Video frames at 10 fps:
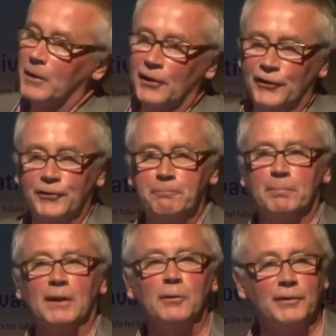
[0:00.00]

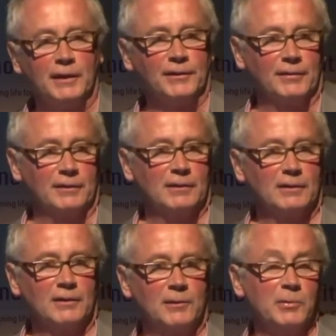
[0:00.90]
explode it
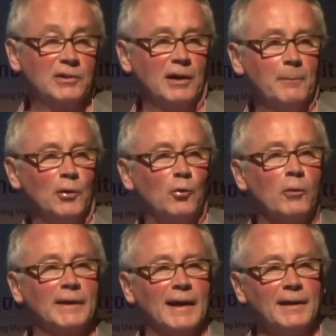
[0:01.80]
to become an
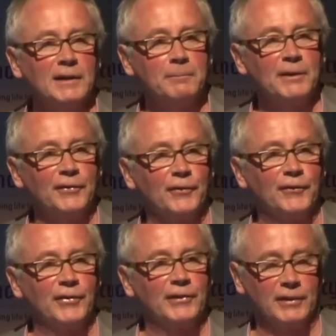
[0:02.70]
organic piece of
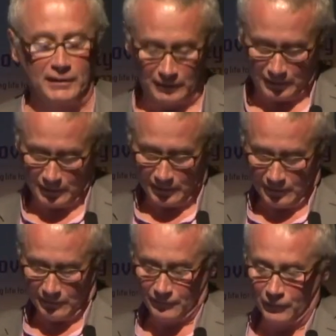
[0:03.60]
city
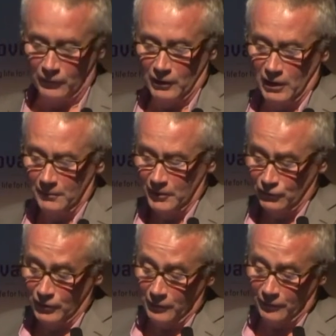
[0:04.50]
for urban
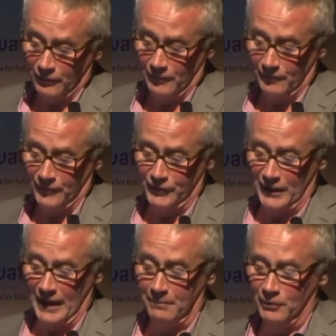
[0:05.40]
growth to
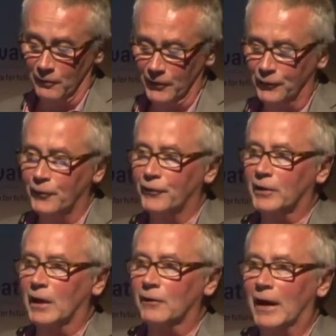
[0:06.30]
happen. And this was the
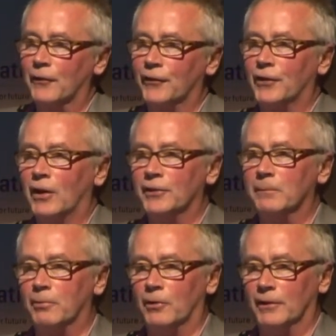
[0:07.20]
kind of our starting
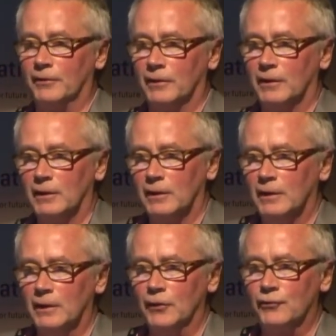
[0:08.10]
point
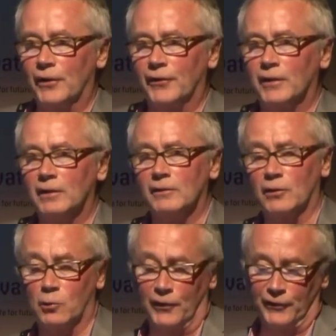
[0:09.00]
in addressing the
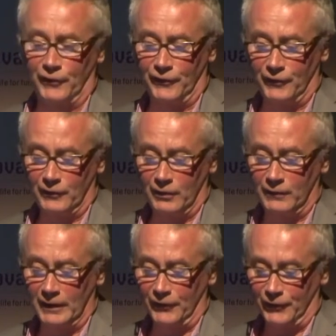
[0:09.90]
questions of
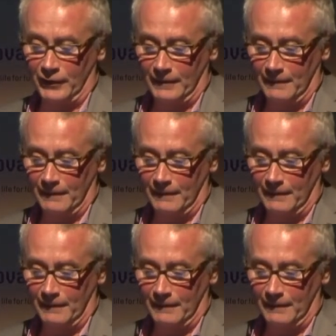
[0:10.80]
legacy.